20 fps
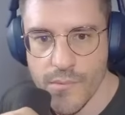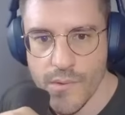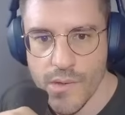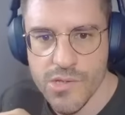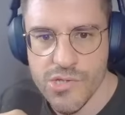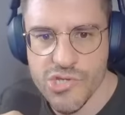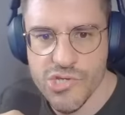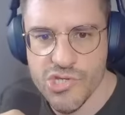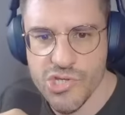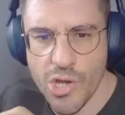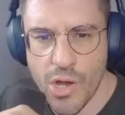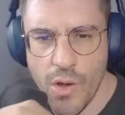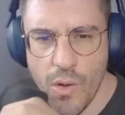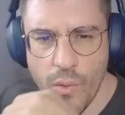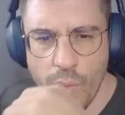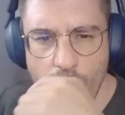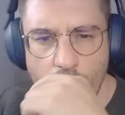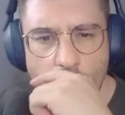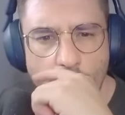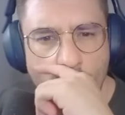
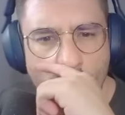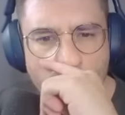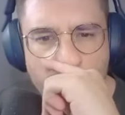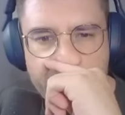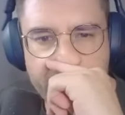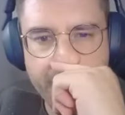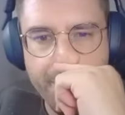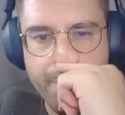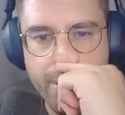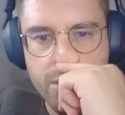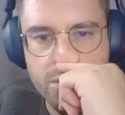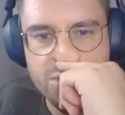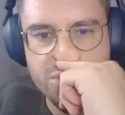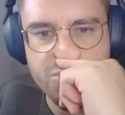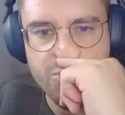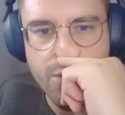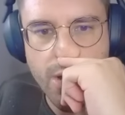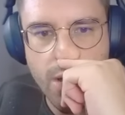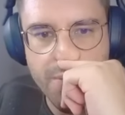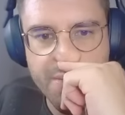Show on the
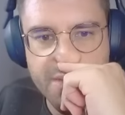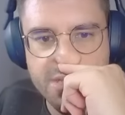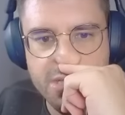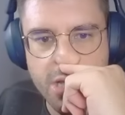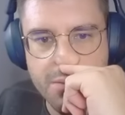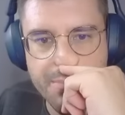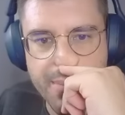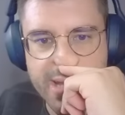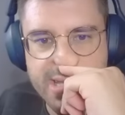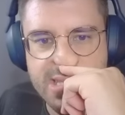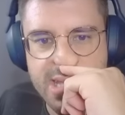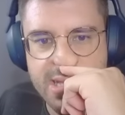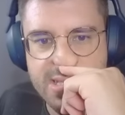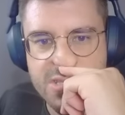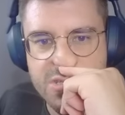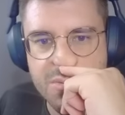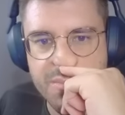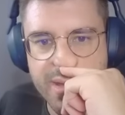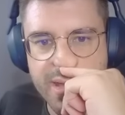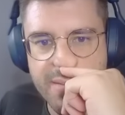post route does not make
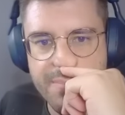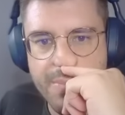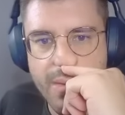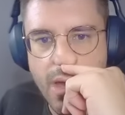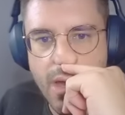sense to me.